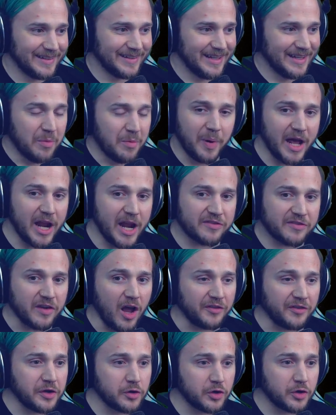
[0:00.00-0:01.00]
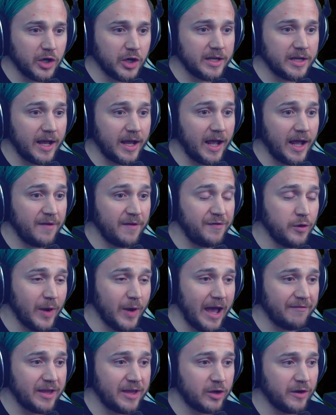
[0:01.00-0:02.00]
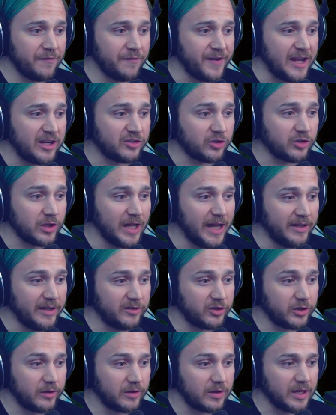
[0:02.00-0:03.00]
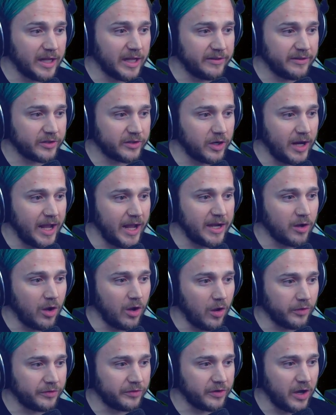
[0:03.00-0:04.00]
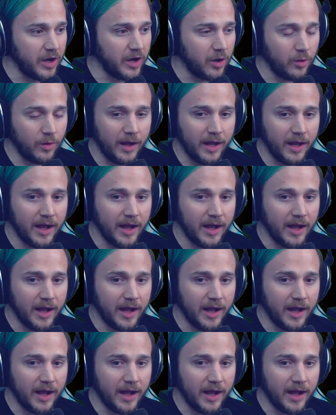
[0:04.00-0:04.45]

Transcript: But it's also good if you have a good facial cleanser and also